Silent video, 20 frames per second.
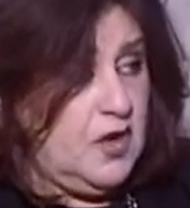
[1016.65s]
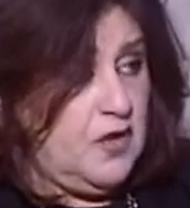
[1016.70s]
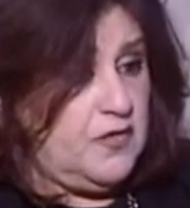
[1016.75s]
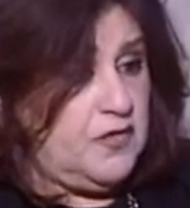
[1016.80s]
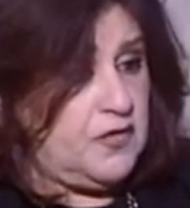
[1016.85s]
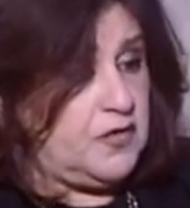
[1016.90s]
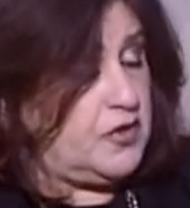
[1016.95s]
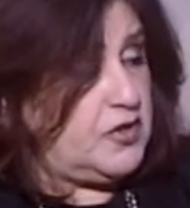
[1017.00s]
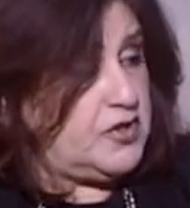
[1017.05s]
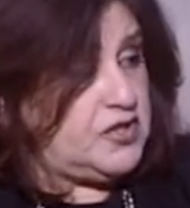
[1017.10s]

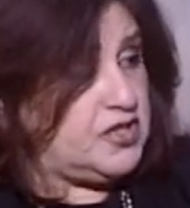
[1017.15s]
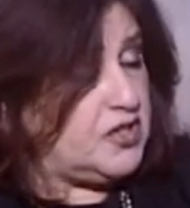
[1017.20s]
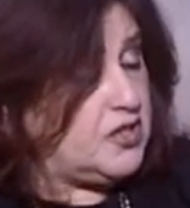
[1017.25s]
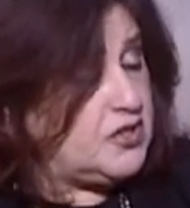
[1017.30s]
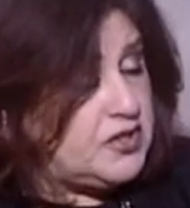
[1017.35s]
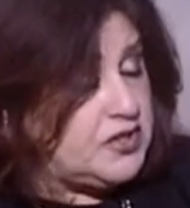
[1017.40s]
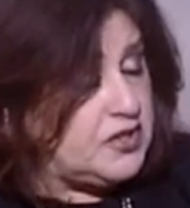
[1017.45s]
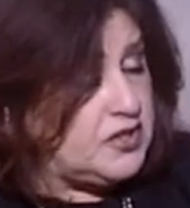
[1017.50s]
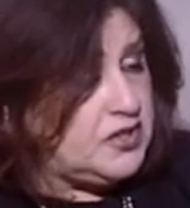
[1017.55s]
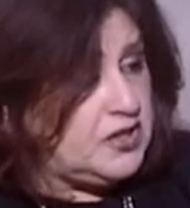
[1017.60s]
for the
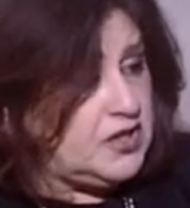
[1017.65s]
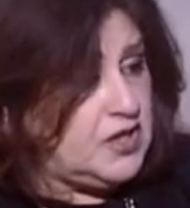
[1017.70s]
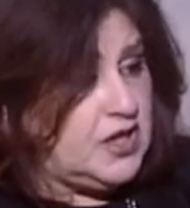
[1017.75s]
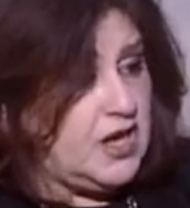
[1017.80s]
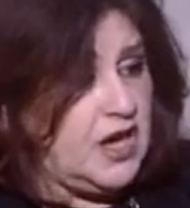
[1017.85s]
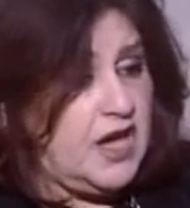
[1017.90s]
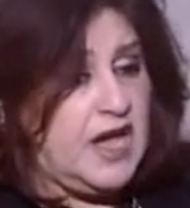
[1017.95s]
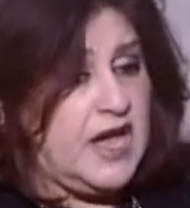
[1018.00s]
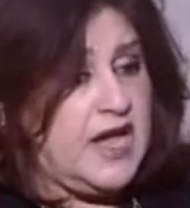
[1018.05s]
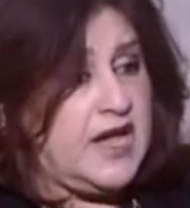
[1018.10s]
children,
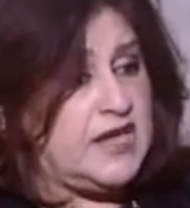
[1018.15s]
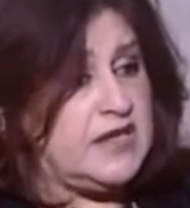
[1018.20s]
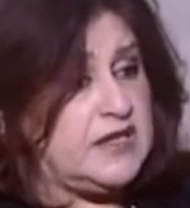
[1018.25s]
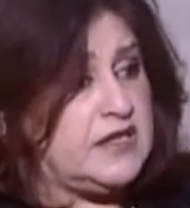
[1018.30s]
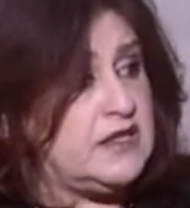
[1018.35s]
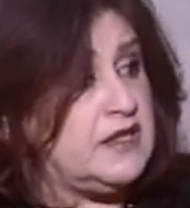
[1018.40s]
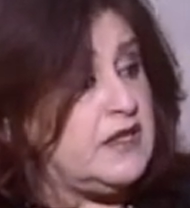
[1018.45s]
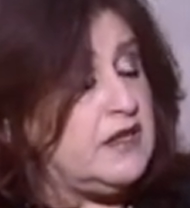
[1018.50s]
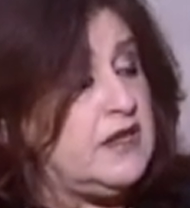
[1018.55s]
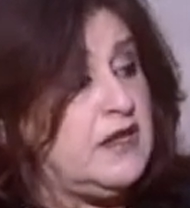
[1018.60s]

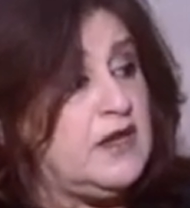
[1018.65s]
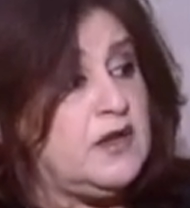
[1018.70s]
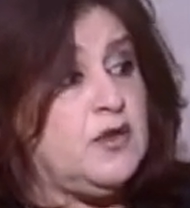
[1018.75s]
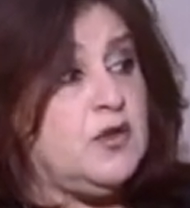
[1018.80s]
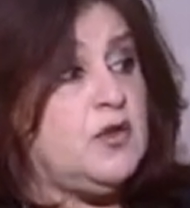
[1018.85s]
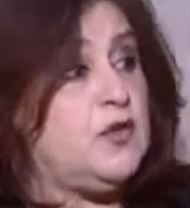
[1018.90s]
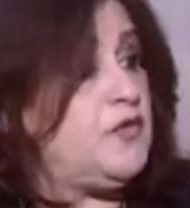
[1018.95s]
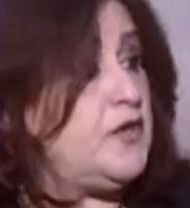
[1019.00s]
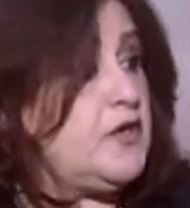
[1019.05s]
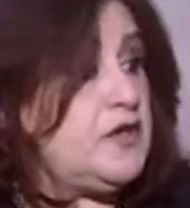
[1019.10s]
and
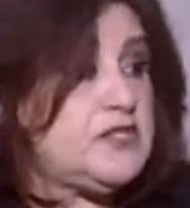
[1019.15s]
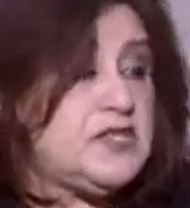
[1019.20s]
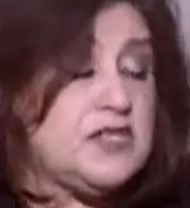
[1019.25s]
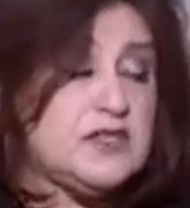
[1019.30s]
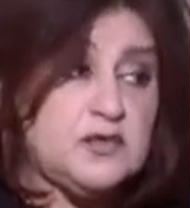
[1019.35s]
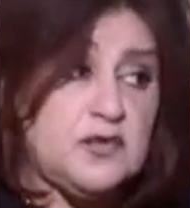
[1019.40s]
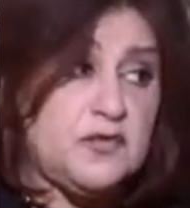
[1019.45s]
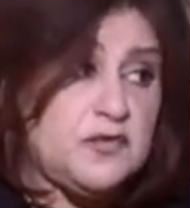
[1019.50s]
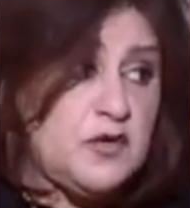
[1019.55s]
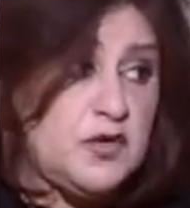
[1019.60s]

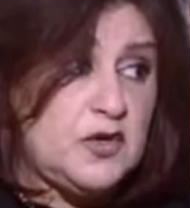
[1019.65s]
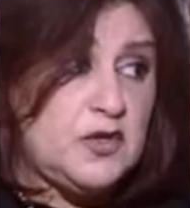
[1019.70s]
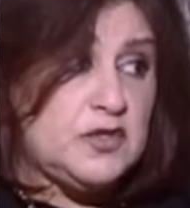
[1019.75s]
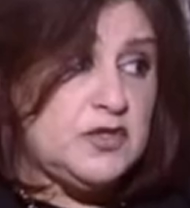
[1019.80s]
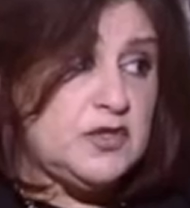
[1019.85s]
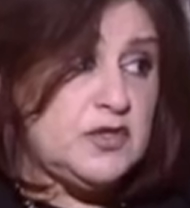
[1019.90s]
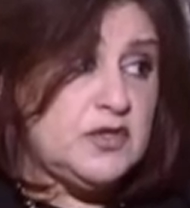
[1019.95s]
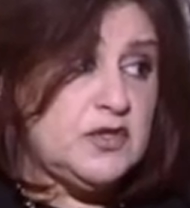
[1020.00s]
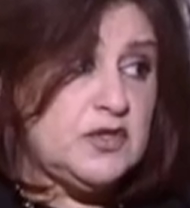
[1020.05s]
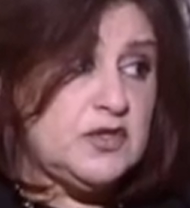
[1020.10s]
universities, of
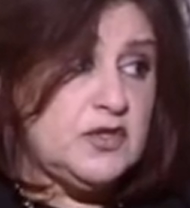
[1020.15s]
course.